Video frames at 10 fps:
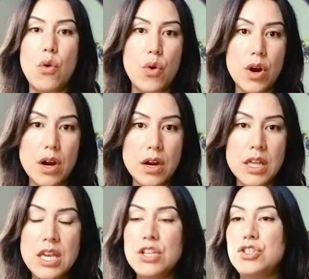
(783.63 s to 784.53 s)
Or
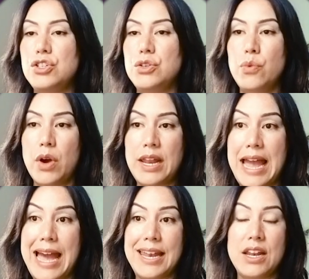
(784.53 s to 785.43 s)
do you want to
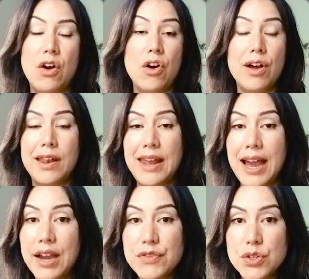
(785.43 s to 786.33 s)
add it on
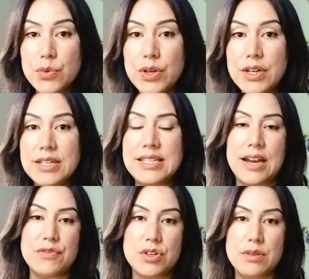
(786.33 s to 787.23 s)
afterwards,
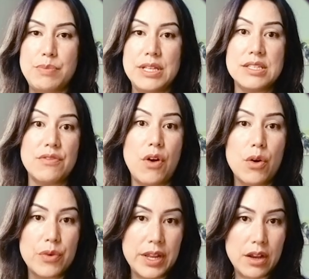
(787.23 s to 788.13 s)
after the bins have
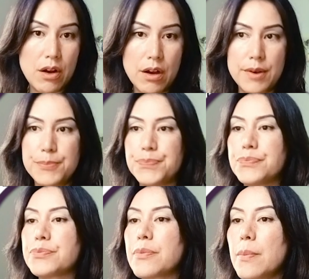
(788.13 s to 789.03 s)
already gone?
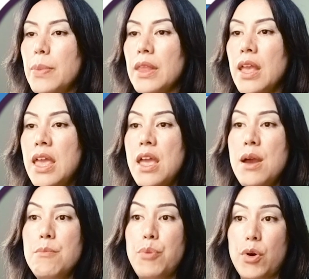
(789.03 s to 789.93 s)

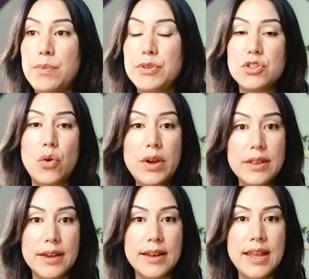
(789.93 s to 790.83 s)
Portable
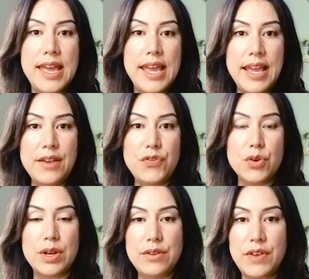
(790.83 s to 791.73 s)
toilet. If you're
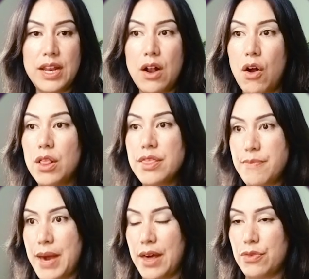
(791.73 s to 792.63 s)
renovating all of the
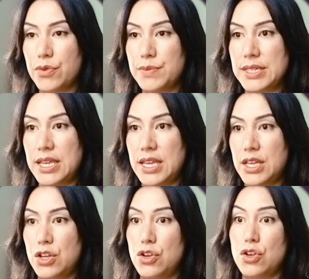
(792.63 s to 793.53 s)
bathrooms
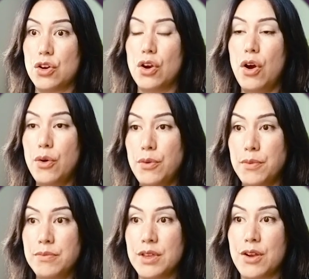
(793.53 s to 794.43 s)
in your
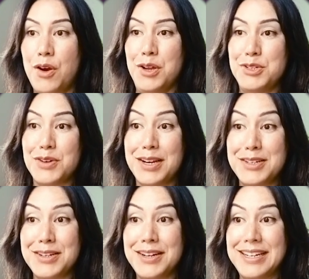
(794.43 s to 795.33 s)
home, the
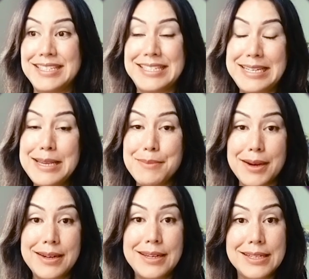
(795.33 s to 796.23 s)
contractor and his team are
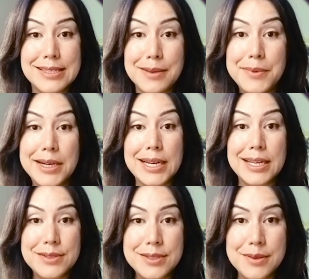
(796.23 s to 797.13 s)
going to need somewhere to
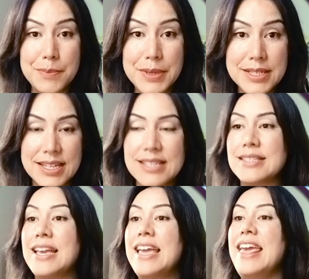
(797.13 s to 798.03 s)
go do their
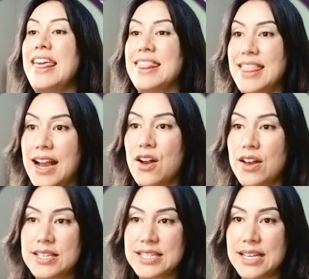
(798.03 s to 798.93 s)
business. That
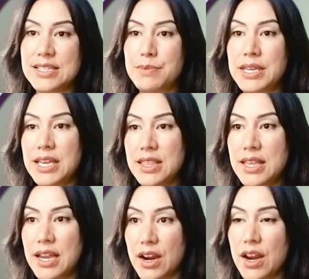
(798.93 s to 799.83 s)
cost has to be in
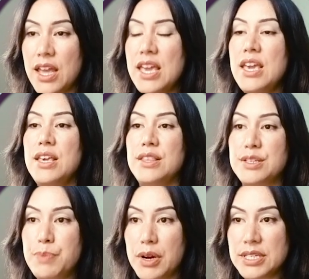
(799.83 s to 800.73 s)
there. This
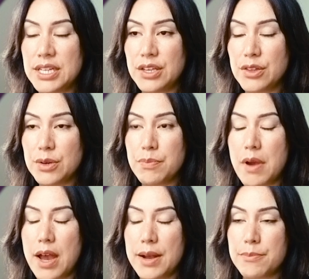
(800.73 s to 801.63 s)
particular
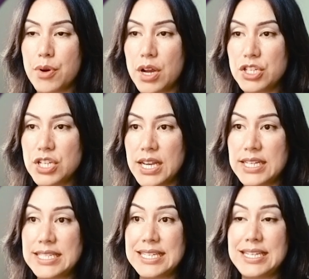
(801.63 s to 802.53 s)

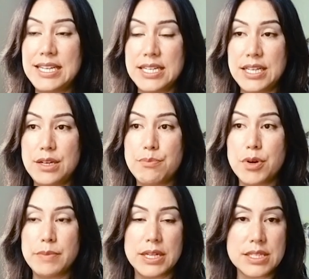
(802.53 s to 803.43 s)
project needed
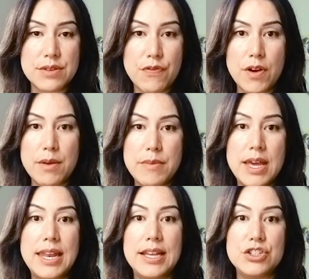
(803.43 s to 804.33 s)
permits from
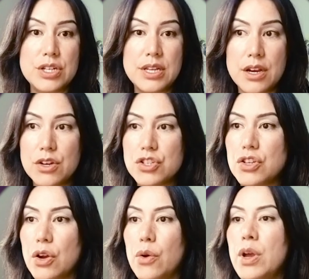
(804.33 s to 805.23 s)
an engineer.
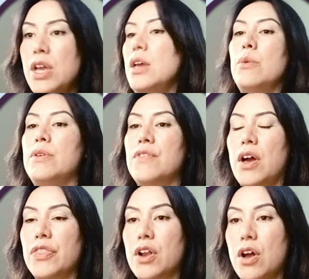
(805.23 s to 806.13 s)
So we've
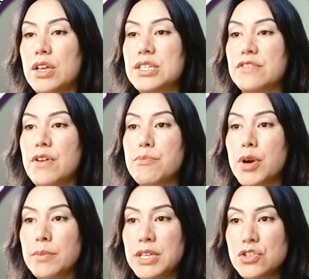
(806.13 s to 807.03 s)
got the cost of
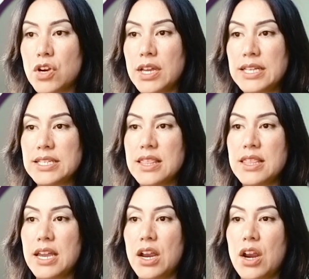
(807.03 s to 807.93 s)
permit drawings in
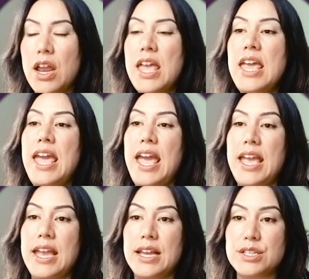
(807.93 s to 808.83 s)
there
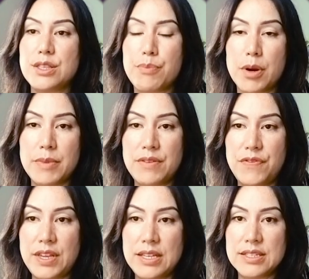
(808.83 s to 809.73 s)
and the permit
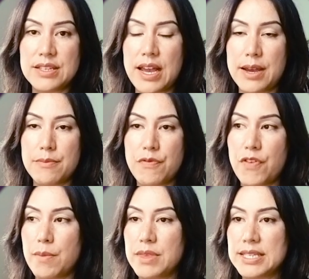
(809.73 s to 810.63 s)
fees
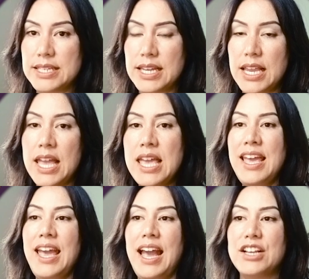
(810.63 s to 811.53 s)
from the city.
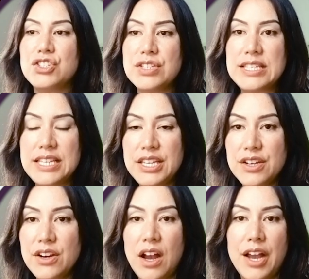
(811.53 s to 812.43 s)
As you'll see
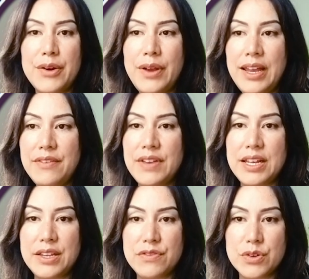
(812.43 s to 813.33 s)
here, I don't have
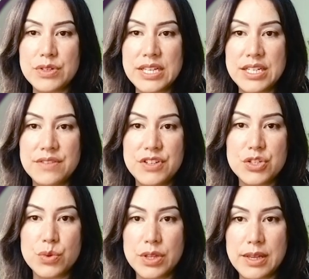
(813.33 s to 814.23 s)
any of those
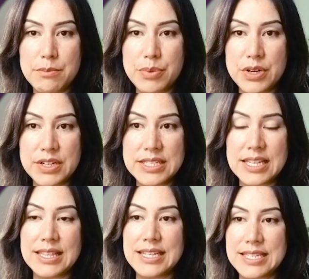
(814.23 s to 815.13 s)
individual numbers
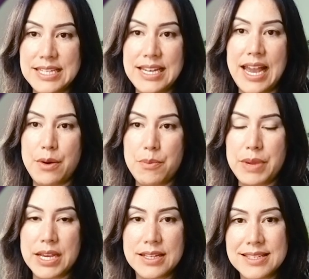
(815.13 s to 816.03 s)
listed out
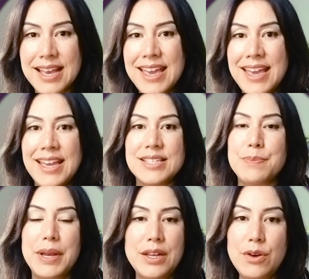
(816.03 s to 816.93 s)
because
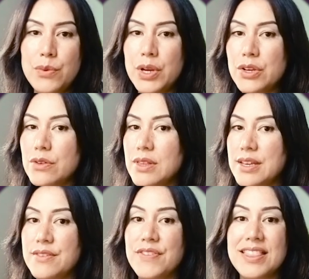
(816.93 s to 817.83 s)
depending on where you
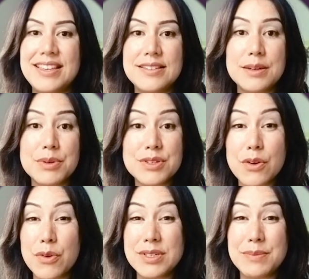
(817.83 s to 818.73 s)
live, these numbers are
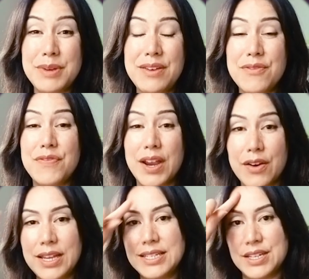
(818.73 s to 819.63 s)
going to be
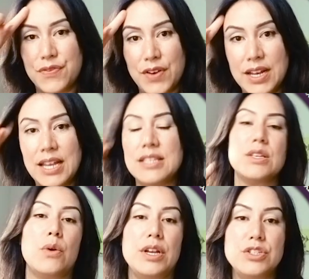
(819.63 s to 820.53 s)
very different. And
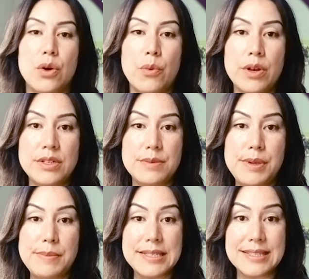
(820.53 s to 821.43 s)
so I don't want it to
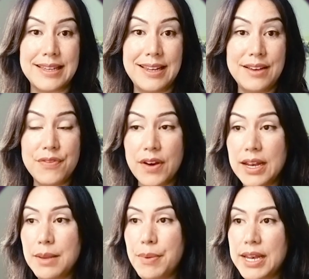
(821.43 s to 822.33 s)
be misleading for
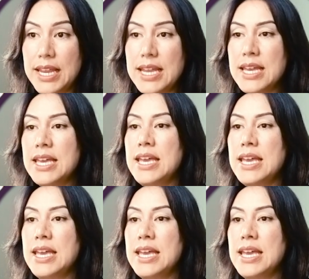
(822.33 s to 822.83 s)
anybody.